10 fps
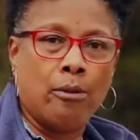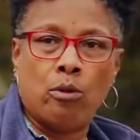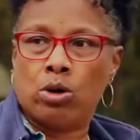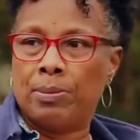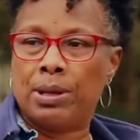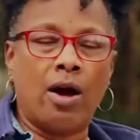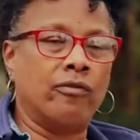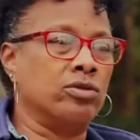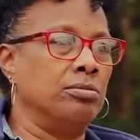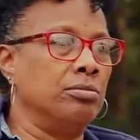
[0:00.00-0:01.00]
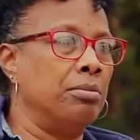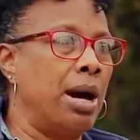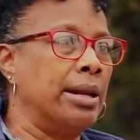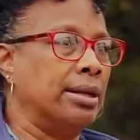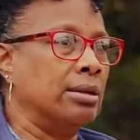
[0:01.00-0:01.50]
want to be off
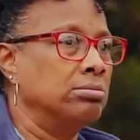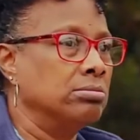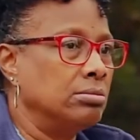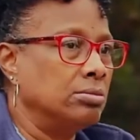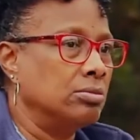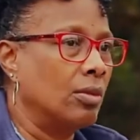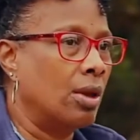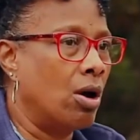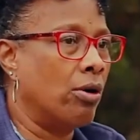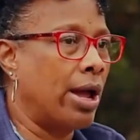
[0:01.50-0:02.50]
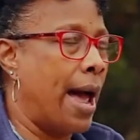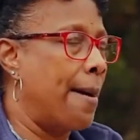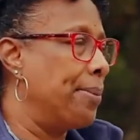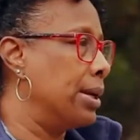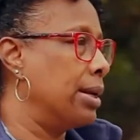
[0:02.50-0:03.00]
Monday. Okay, I
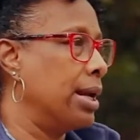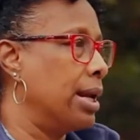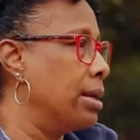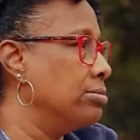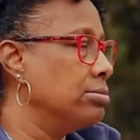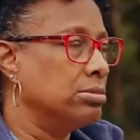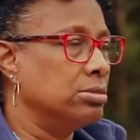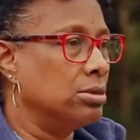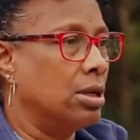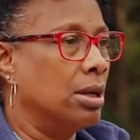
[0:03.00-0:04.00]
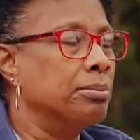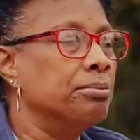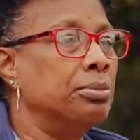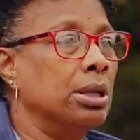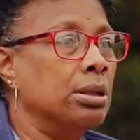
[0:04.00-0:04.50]
put it in,
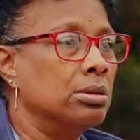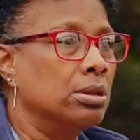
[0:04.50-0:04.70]
but